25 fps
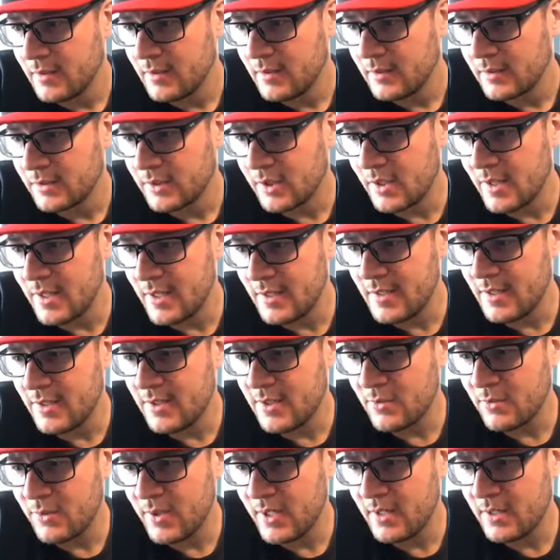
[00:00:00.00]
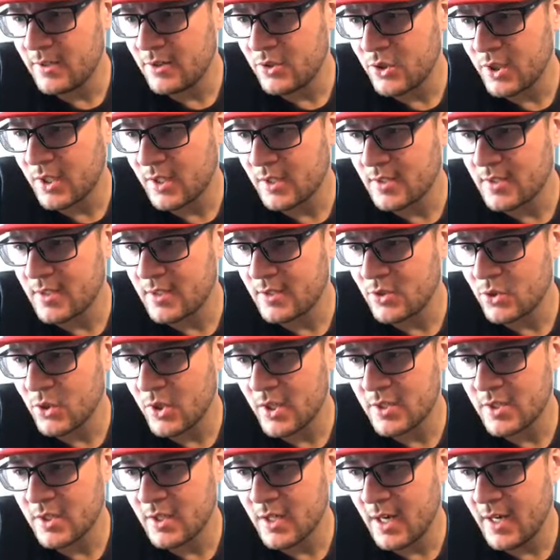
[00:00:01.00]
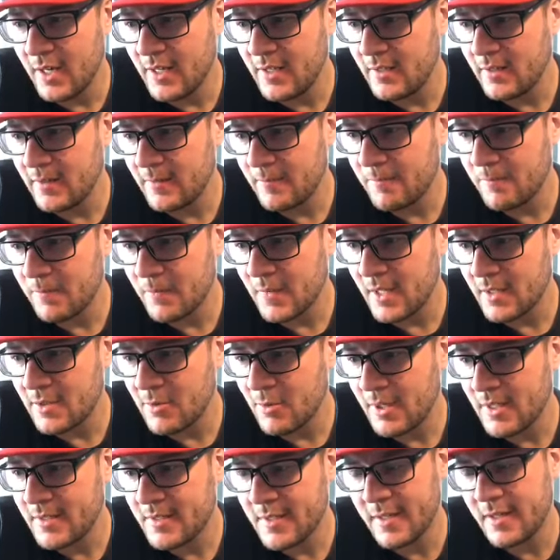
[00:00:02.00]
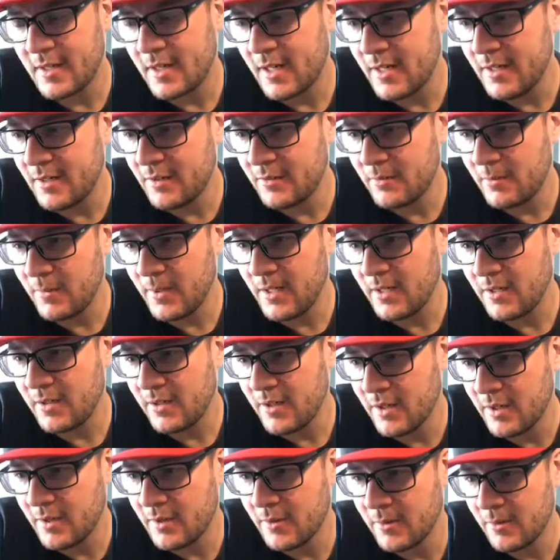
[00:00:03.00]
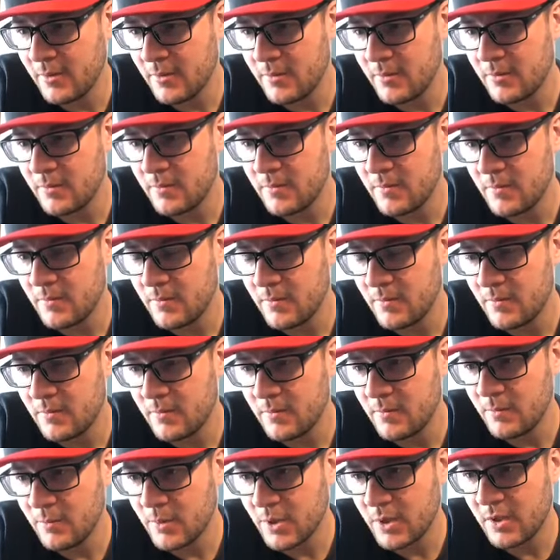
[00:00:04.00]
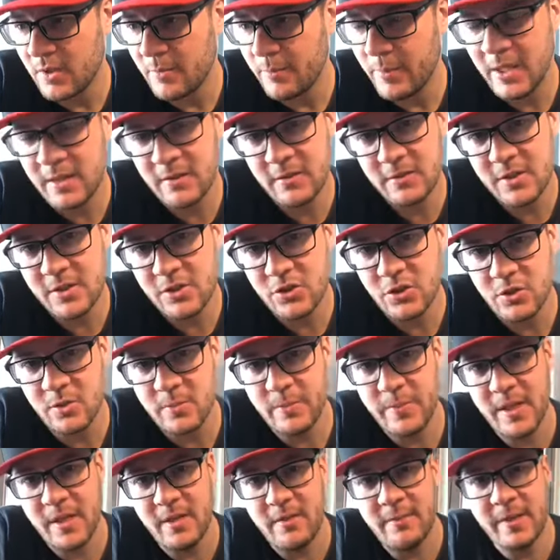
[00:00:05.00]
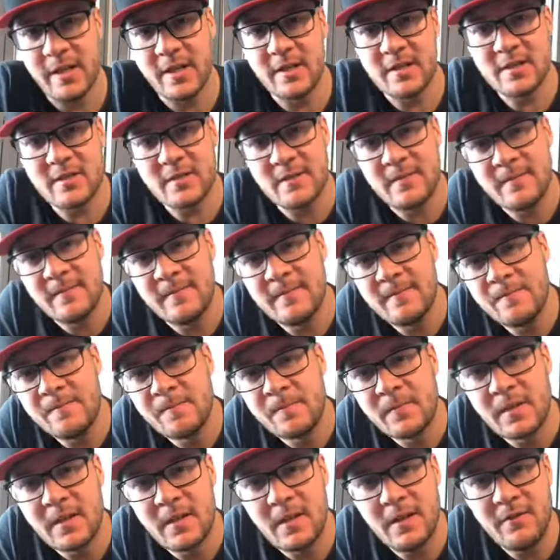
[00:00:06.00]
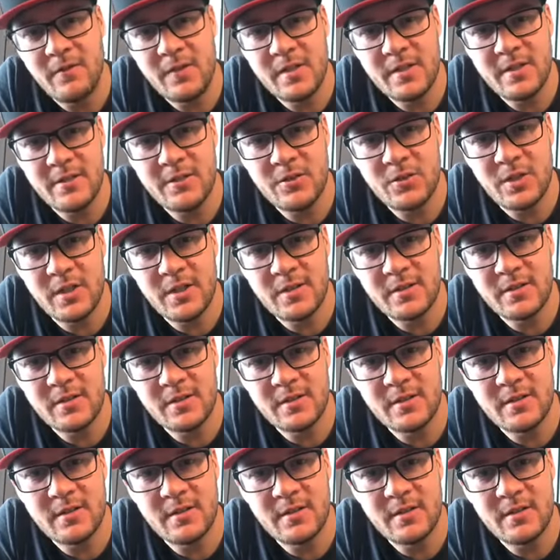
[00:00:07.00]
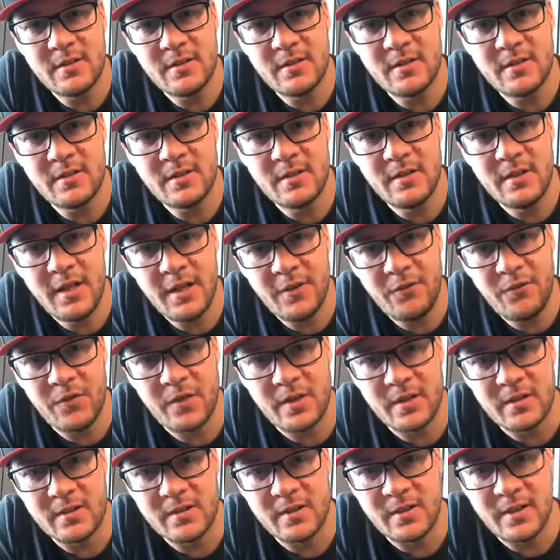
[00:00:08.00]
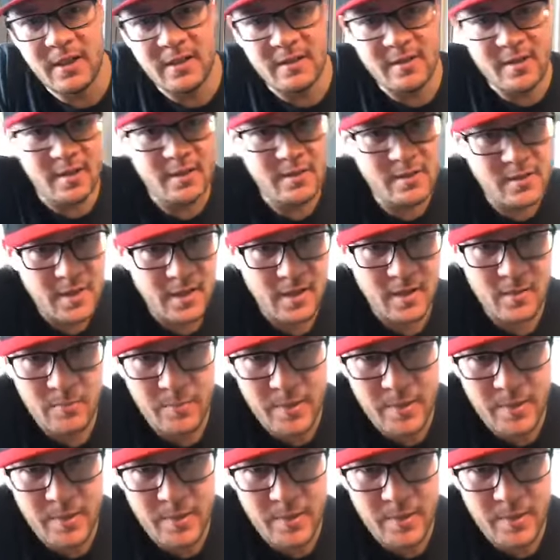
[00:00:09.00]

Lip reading: So this is a really tricky situation. That's why I said I don't really know what the penalty should be, because every situation is different. A 10-second